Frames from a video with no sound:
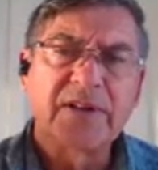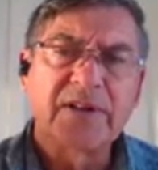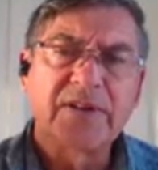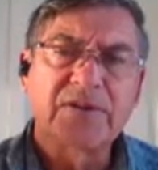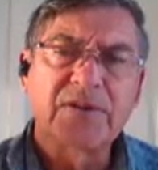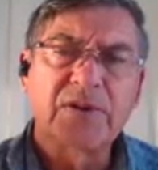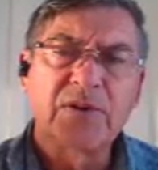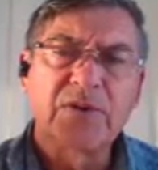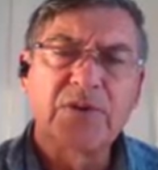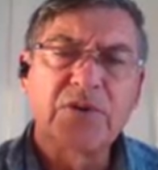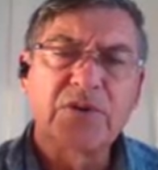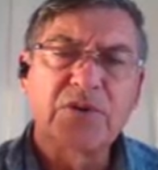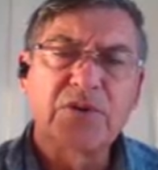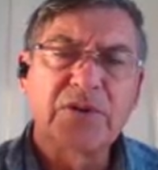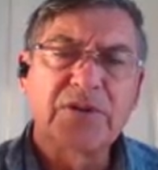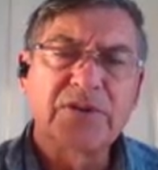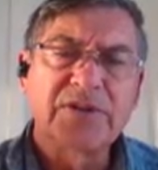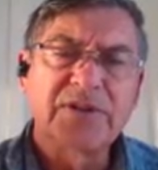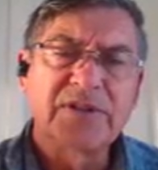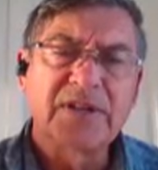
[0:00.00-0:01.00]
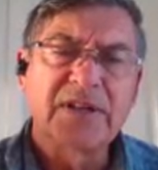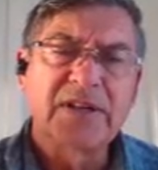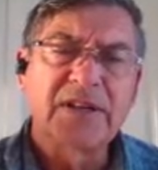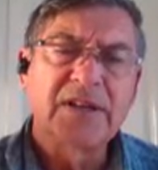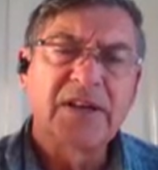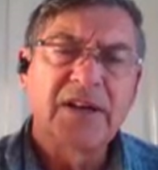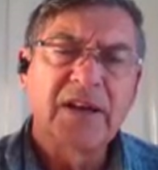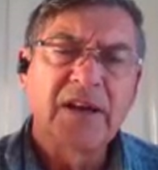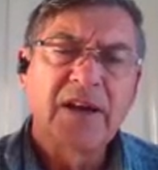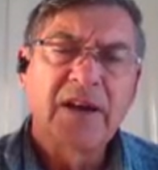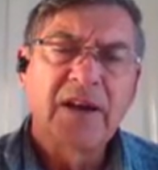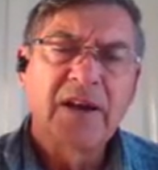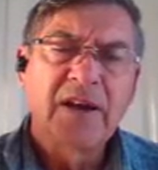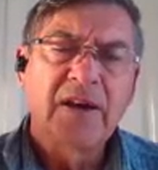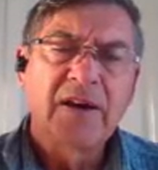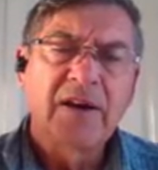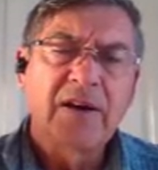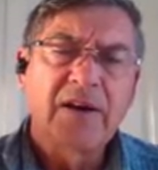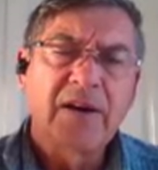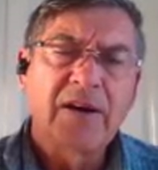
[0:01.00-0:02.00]
And so you should see
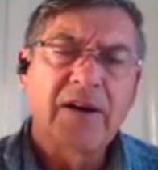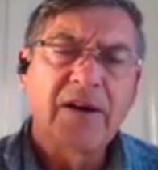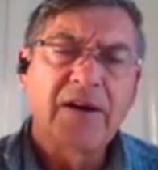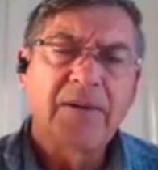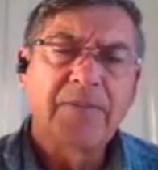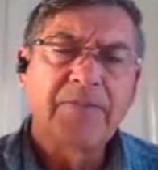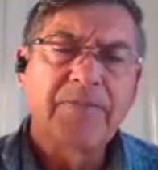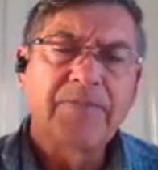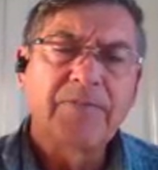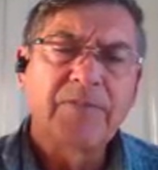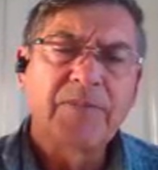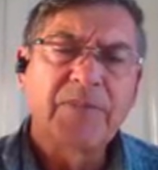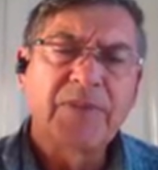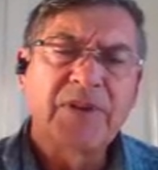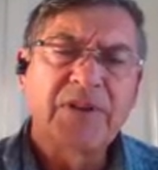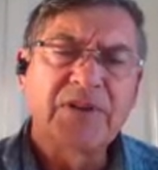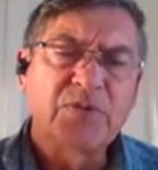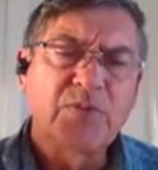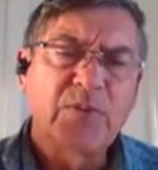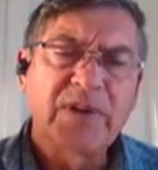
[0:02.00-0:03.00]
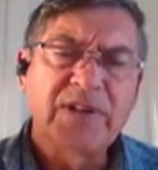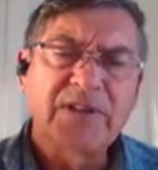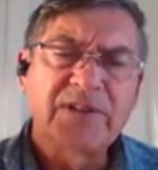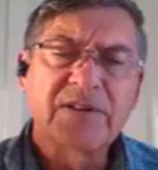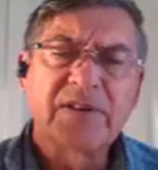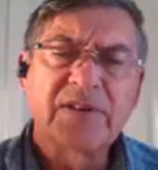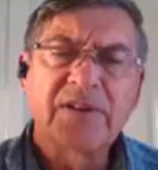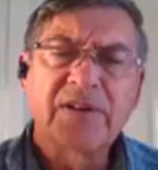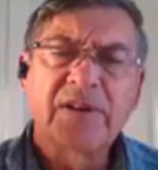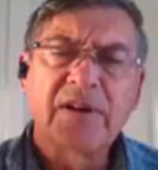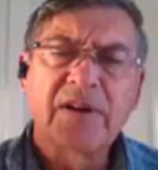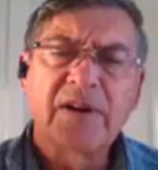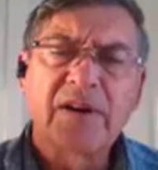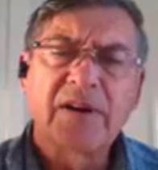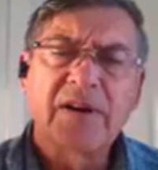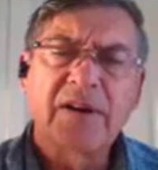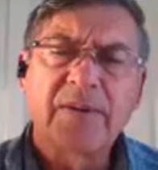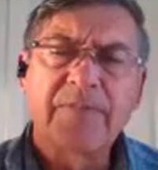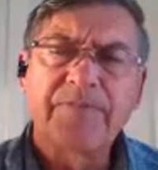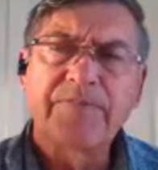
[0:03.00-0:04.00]
um, this week's
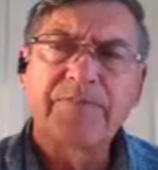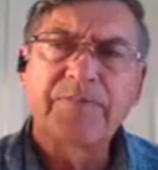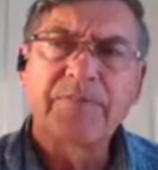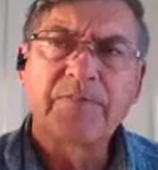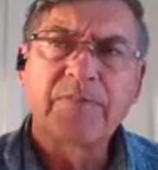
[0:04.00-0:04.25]
um,